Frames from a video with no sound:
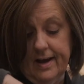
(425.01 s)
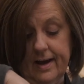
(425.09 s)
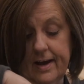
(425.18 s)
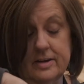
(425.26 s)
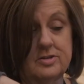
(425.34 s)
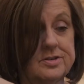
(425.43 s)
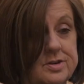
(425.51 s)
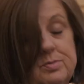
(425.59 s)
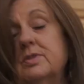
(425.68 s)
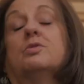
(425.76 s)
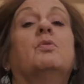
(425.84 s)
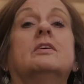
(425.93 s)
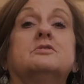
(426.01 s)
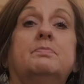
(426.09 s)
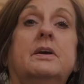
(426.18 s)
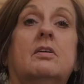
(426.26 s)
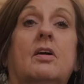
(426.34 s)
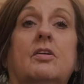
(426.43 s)
I just do what the recipe
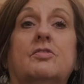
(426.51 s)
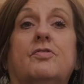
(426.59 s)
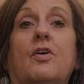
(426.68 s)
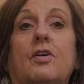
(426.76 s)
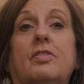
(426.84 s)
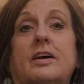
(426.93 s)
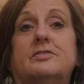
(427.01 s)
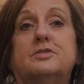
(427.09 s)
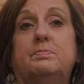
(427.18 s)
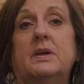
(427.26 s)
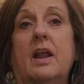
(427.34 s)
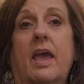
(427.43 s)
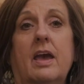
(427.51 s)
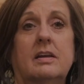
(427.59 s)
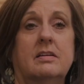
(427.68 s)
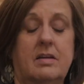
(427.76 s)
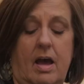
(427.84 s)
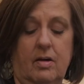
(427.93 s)
calls for. That's been
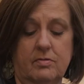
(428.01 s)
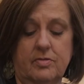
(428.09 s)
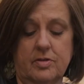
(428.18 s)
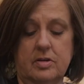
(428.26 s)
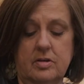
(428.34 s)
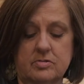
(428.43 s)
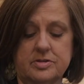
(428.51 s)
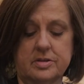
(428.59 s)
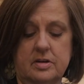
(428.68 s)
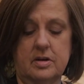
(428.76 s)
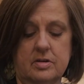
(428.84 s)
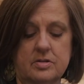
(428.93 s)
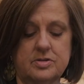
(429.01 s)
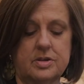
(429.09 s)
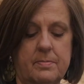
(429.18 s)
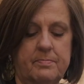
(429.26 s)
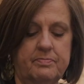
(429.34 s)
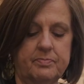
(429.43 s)
handed down for years and years.
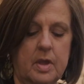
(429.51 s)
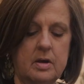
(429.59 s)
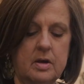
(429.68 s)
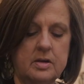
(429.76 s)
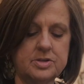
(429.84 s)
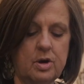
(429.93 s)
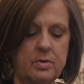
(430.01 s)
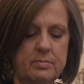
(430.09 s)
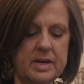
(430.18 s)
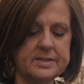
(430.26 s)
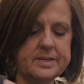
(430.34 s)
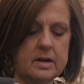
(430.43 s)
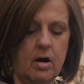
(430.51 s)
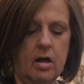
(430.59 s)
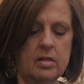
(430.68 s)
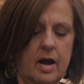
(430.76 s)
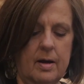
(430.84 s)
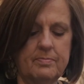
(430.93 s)
So we mix it all
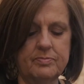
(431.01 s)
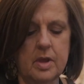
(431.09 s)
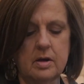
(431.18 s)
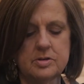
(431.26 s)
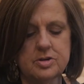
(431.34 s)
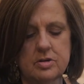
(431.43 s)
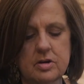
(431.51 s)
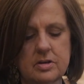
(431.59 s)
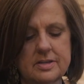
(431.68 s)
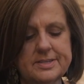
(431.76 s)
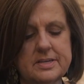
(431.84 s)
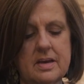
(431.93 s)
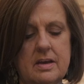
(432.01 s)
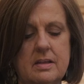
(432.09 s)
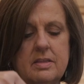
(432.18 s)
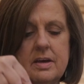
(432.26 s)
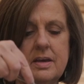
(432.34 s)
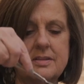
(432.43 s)
up. So you're going to see
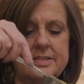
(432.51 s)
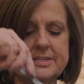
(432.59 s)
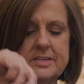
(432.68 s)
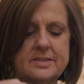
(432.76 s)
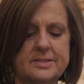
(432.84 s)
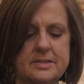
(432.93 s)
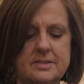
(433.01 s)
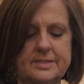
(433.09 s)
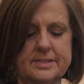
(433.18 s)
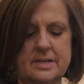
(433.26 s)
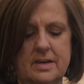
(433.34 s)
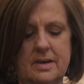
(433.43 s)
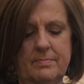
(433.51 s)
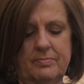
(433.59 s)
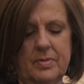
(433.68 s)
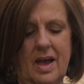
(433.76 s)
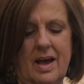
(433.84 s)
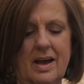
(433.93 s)
the consistency,
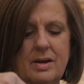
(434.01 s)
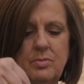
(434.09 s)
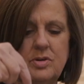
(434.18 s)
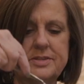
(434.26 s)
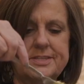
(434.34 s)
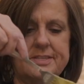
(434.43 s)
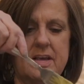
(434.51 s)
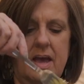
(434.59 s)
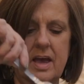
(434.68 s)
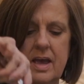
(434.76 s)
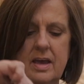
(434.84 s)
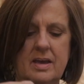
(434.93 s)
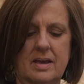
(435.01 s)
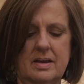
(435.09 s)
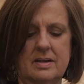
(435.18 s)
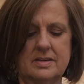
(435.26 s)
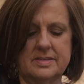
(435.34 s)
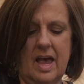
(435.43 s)
I would say,
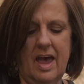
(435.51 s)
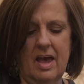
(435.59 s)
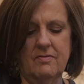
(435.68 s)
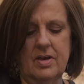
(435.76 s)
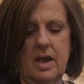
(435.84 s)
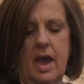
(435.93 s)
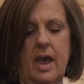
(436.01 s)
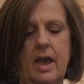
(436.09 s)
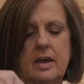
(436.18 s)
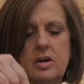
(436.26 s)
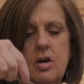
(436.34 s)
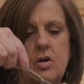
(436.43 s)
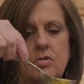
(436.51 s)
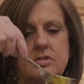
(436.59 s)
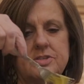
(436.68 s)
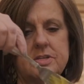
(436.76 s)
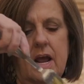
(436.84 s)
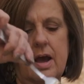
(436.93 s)
is heavy egg
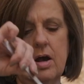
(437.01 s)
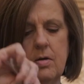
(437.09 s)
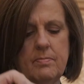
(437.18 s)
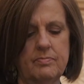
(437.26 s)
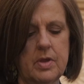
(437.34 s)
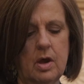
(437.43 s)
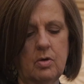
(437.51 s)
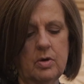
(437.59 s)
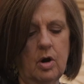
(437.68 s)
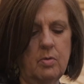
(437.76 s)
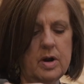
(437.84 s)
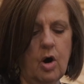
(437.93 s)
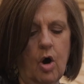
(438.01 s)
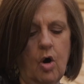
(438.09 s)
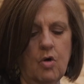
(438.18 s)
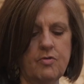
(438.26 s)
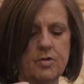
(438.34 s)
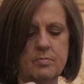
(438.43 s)
yolks now. We don't want to
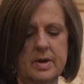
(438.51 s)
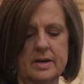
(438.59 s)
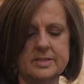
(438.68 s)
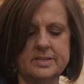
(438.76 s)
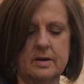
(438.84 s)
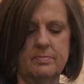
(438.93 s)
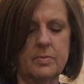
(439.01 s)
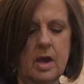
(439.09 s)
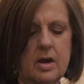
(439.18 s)
over mix it.